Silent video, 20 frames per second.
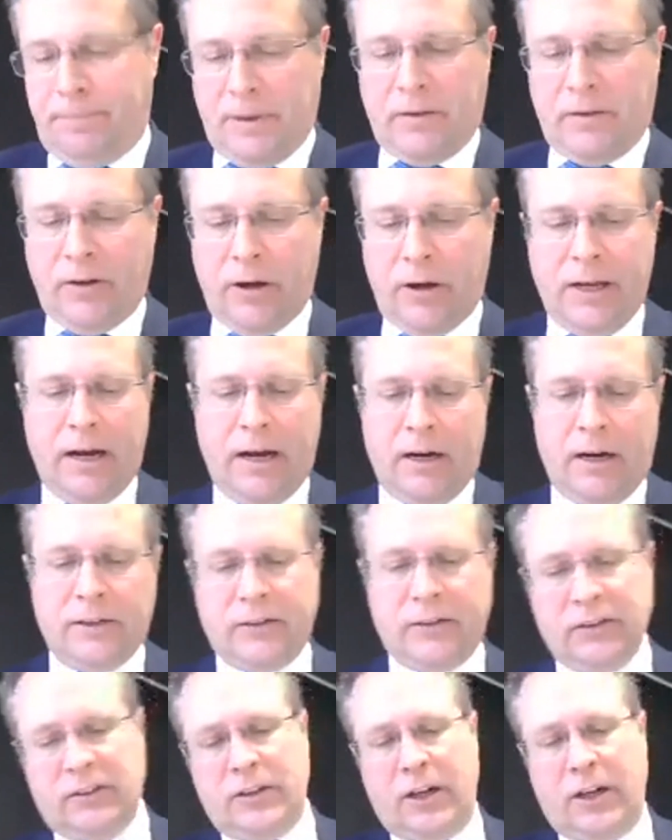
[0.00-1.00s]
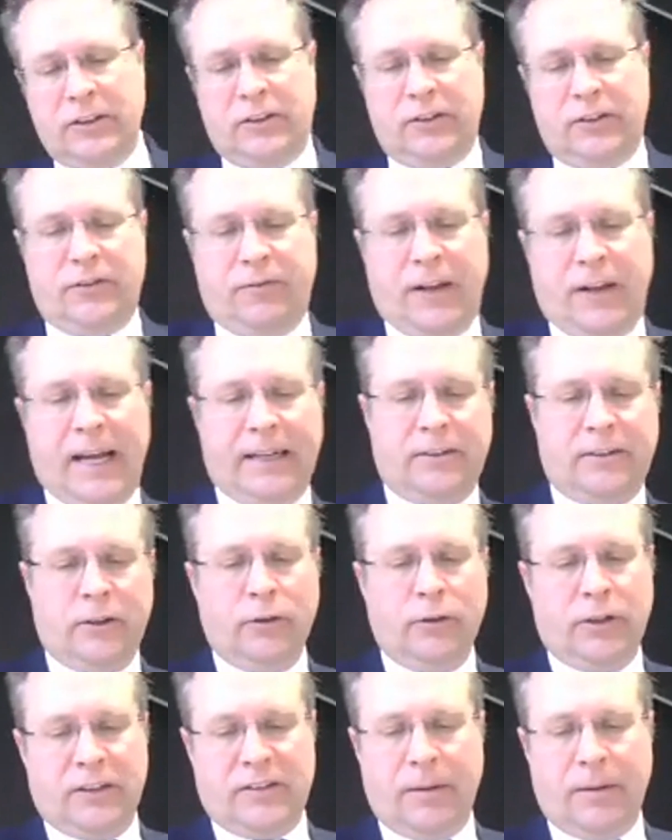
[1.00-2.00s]
So yeah, I just flagged to
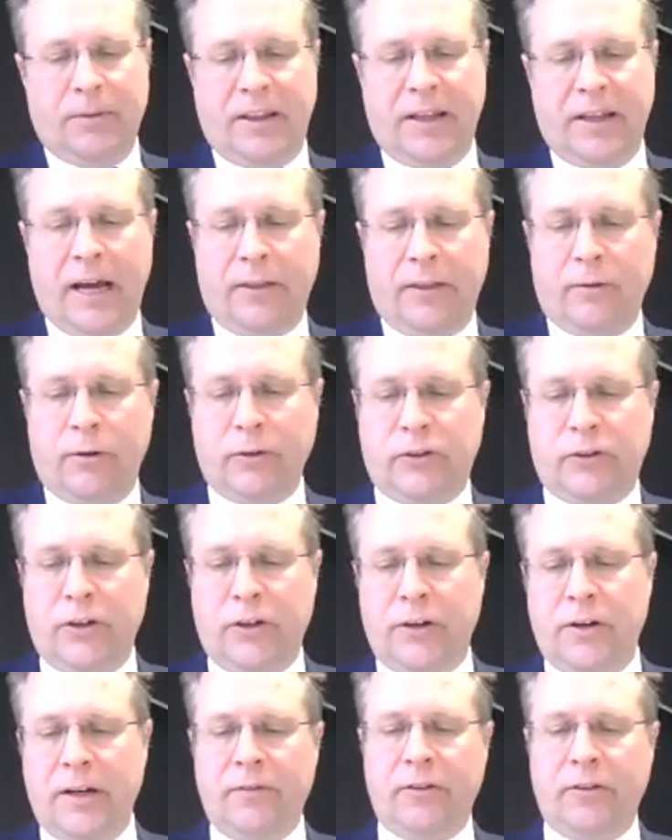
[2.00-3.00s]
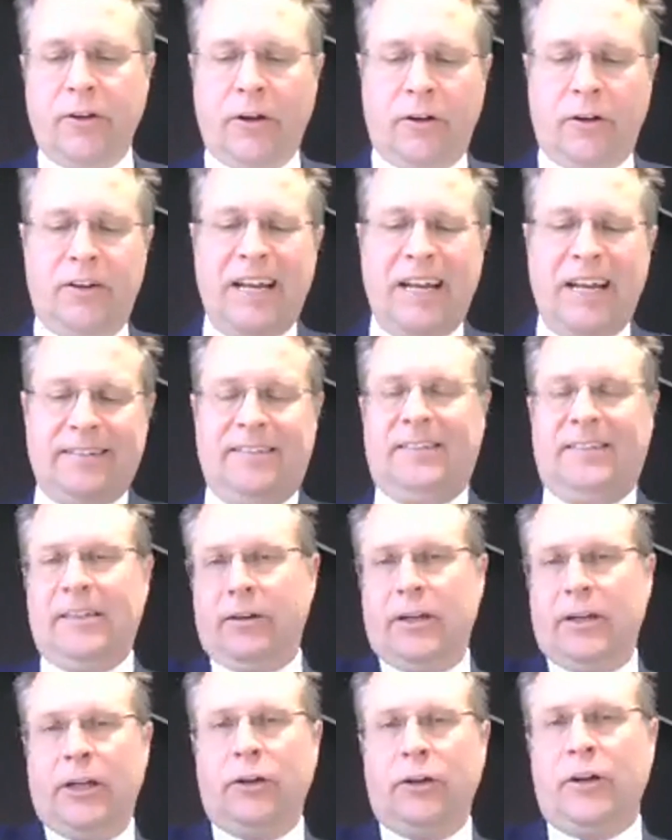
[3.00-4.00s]
look at some of the other alternatives, not
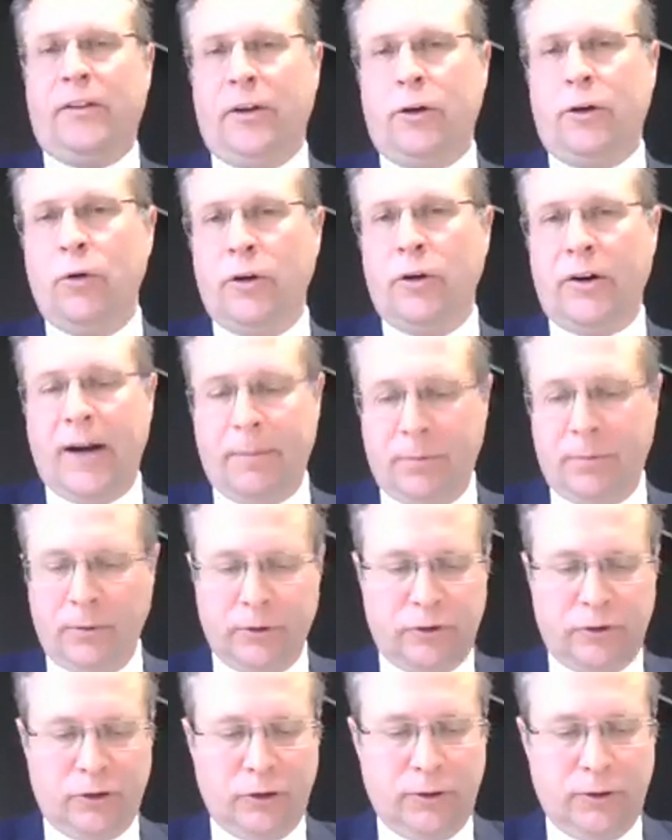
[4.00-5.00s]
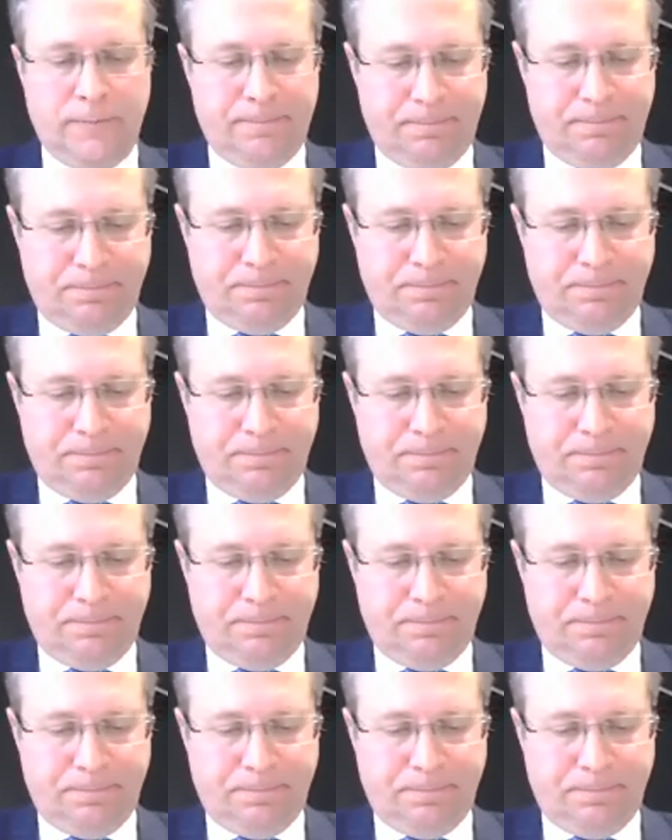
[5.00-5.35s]
necessarily look at the quarter April to June.